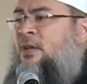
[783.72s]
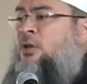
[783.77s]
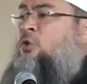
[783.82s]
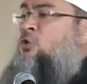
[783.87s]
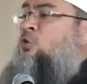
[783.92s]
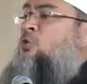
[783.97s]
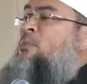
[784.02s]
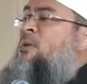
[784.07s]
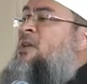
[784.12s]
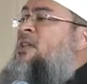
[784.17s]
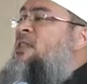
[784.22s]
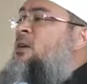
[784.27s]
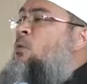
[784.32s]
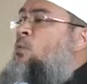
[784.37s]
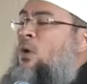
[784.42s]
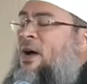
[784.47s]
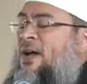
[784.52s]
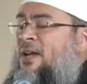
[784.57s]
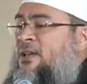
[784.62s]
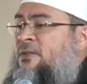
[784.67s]
to be the
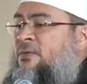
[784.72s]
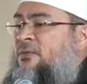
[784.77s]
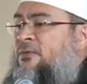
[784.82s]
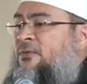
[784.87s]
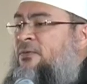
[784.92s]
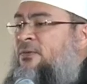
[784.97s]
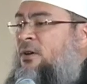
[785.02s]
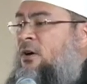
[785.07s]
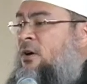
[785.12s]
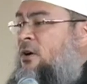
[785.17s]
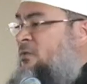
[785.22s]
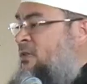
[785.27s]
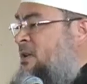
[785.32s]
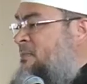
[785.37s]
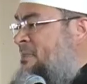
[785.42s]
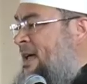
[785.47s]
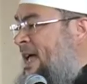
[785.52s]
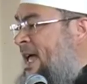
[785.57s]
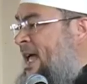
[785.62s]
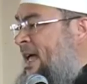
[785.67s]
wife of a
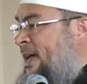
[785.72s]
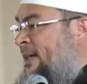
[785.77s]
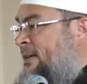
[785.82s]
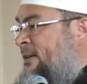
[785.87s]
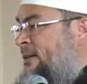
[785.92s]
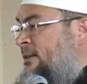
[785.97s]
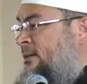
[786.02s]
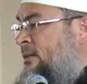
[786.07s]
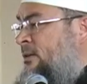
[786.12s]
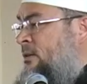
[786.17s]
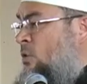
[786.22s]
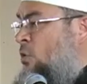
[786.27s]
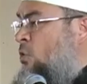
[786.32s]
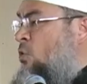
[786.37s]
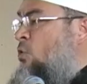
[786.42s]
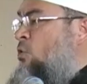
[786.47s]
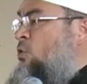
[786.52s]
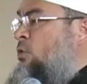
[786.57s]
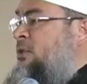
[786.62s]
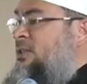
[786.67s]
man
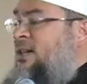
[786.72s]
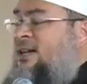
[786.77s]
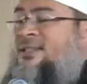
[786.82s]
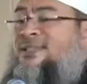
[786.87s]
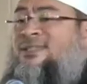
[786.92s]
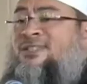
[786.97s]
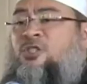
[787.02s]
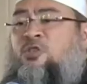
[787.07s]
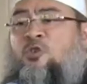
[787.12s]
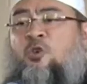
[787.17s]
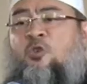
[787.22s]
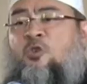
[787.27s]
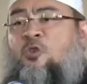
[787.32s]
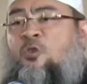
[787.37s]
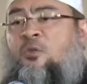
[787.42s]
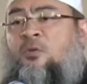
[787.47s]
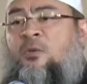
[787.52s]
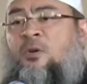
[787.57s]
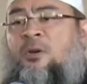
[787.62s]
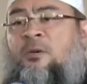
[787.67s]
who does
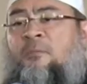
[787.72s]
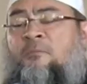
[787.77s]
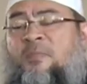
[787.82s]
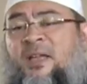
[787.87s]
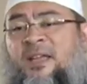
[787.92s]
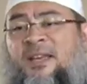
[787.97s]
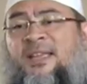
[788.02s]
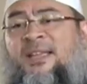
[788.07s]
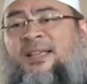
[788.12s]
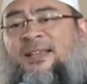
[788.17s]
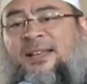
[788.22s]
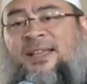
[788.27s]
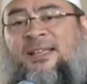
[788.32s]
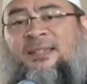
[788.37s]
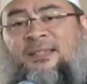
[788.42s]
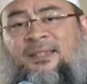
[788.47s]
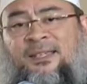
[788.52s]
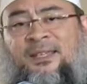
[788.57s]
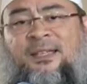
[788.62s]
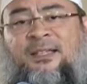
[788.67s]
so many great
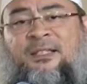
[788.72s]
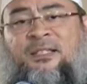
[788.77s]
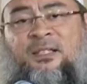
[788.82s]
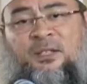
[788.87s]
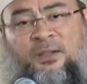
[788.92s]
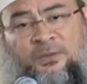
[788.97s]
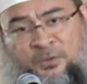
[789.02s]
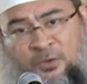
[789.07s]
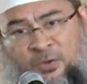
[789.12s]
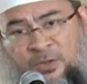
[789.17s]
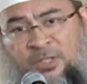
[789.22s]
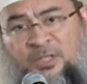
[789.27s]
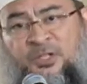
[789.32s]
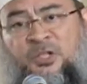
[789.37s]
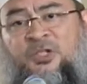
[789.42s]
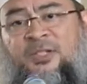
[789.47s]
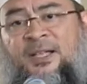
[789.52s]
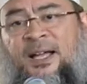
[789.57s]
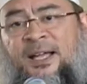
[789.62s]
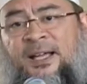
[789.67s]
things for the
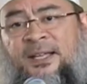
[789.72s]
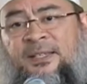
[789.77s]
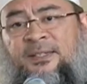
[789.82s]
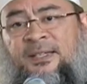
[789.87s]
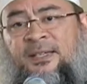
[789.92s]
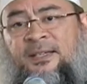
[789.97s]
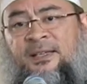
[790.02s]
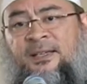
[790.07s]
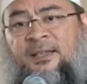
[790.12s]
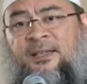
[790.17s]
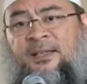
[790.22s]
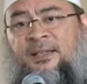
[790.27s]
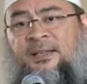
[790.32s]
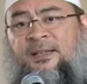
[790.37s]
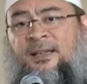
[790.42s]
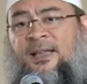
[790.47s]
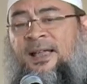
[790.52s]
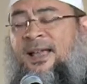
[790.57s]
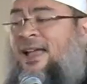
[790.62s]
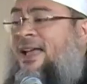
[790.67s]
society,
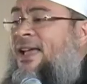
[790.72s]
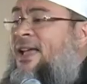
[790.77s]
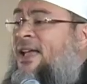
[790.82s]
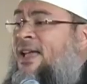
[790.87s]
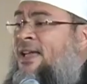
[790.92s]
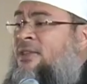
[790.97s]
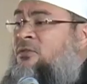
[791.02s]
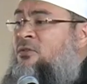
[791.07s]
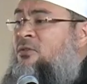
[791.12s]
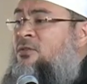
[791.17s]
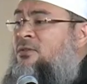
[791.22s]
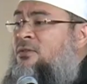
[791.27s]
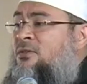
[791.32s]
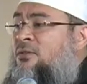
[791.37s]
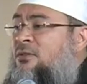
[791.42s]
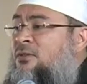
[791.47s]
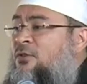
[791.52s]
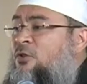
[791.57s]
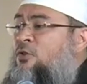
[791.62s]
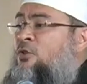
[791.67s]
and
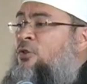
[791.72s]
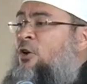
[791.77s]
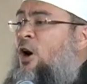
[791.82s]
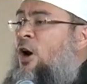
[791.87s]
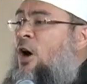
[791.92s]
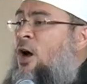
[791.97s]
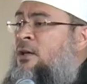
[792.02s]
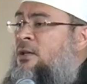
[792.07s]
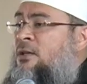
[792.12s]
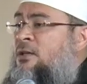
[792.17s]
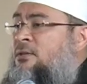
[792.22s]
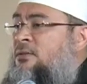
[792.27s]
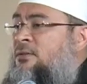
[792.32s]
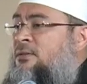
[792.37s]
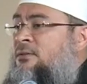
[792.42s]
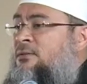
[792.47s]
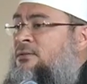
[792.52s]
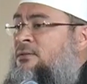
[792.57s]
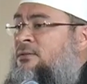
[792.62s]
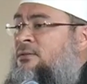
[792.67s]
you're honored,
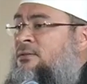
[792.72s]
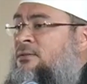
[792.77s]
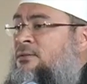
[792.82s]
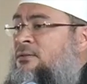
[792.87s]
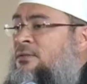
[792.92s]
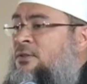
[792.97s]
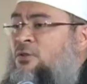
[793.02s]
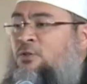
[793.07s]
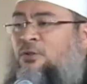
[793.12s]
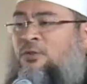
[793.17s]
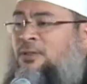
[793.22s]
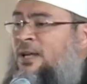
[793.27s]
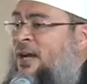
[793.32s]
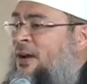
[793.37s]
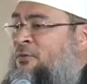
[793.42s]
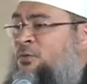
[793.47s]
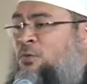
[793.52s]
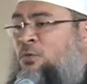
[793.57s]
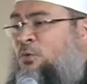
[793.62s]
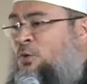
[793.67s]
you don't
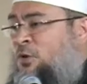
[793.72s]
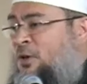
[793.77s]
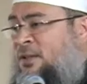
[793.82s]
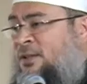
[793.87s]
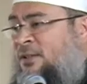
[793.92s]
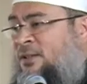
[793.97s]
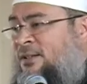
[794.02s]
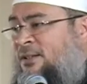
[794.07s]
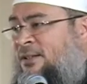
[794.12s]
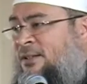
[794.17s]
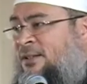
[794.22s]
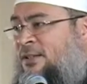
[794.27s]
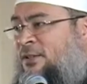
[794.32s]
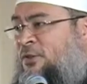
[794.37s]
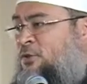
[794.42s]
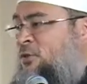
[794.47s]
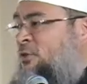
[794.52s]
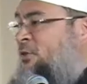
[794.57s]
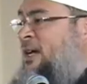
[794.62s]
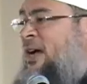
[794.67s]
have to work,
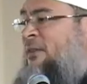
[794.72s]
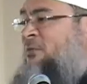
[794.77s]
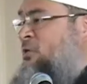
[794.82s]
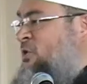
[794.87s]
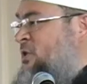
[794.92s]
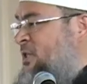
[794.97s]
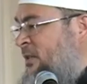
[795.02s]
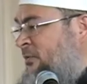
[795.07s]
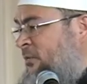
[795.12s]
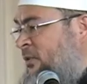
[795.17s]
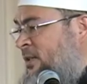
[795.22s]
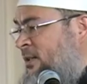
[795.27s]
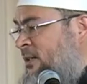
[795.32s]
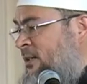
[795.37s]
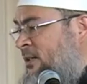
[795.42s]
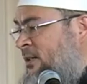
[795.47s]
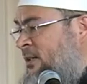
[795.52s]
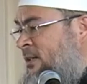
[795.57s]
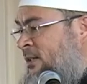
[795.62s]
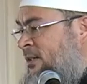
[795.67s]
you don't have to suffer,
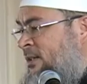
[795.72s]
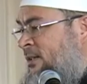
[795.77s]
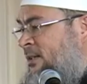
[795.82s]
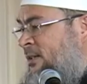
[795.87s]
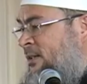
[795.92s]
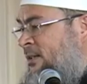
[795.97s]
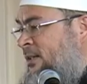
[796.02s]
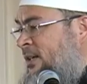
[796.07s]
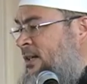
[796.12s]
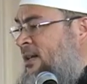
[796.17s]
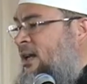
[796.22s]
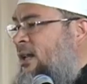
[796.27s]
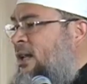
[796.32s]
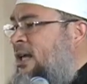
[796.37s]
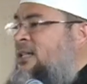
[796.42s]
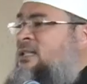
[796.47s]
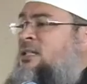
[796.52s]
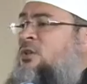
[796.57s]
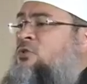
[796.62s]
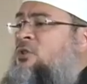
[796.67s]
and Allah
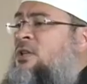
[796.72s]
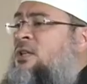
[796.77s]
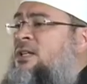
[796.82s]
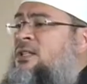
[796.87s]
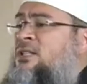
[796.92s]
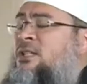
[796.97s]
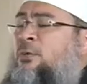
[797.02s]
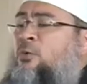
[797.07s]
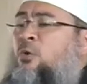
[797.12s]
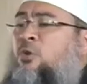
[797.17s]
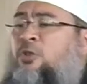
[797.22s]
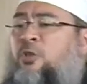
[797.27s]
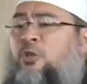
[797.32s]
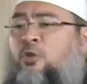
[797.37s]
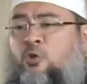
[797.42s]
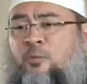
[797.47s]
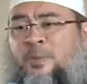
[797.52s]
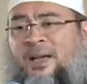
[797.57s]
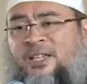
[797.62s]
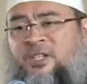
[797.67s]
Azza wa Jalla is rewarding
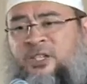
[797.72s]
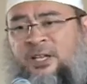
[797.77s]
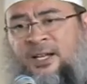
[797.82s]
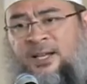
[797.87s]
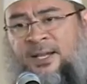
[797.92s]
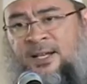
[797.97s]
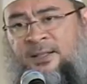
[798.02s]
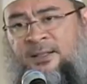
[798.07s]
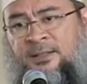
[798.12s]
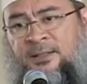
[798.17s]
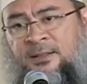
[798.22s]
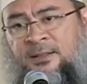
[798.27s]
you by Jannah.